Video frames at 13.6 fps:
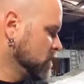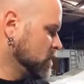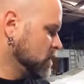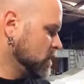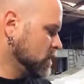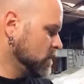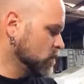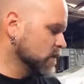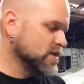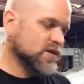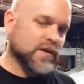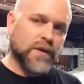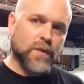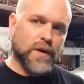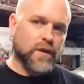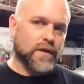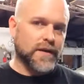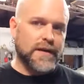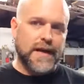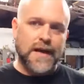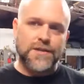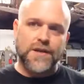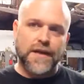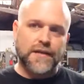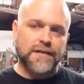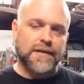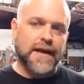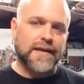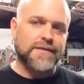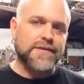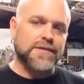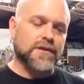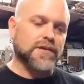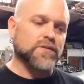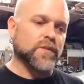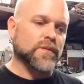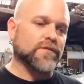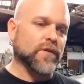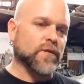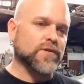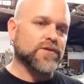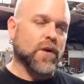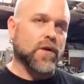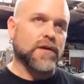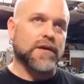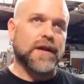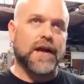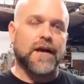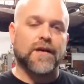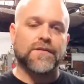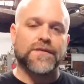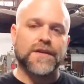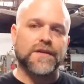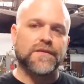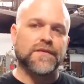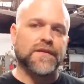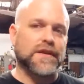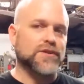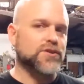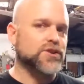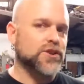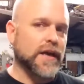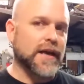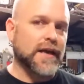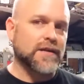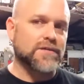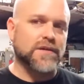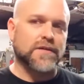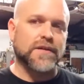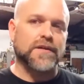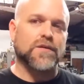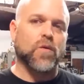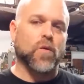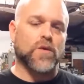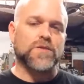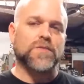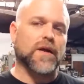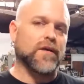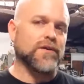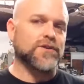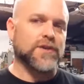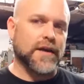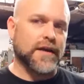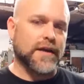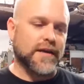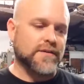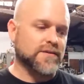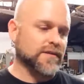originally we were at a dash 8 and a dash 6 when we first started out, and then things changed, and then horsepower changed, and